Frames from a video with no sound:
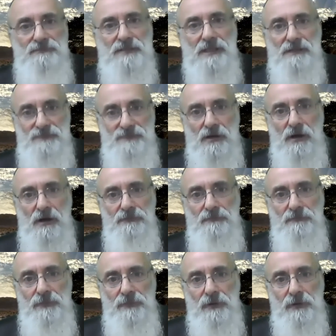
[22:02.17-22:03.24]
leaves lifts off,
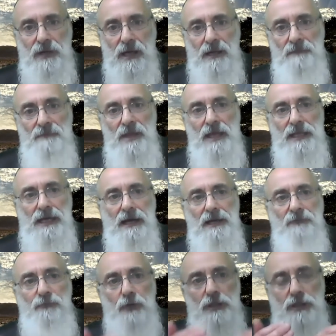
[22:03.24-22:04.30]
okay? Now,
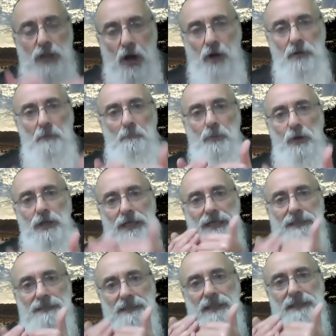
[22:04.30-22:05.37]
if we don't put
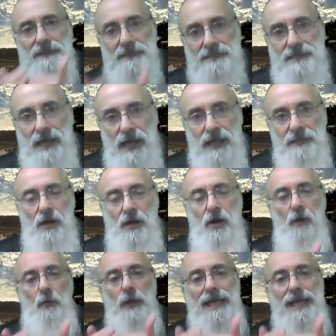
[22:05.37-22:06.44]
intellect aside,
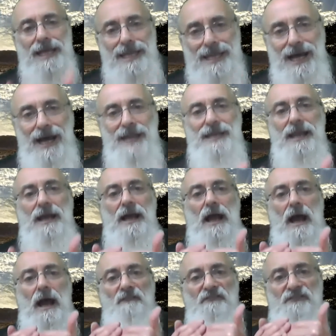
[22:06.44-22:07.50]
we cannot
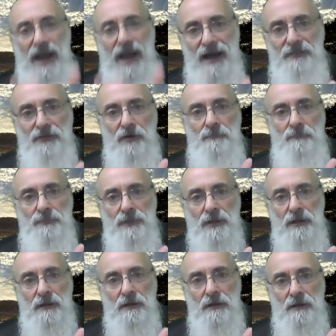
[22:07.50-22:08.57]
fathom,
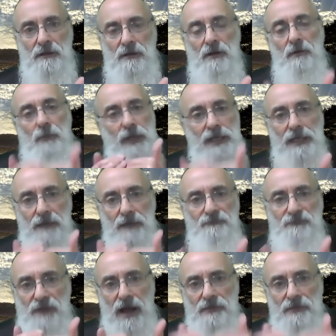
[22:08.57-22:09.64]
we cannot
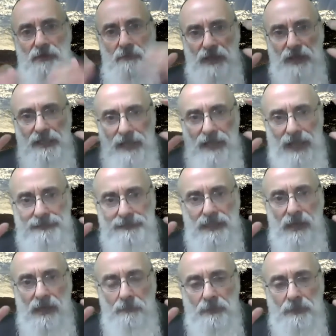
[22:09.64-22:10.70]
fathom the
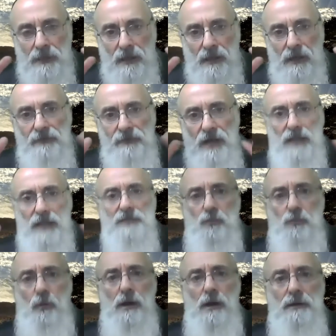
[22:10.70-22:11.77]
concept of God is
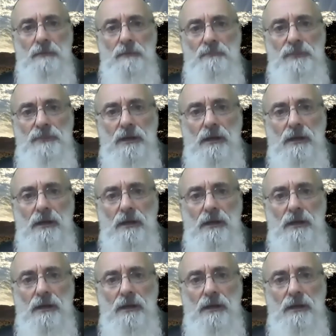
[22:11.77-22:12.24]
one.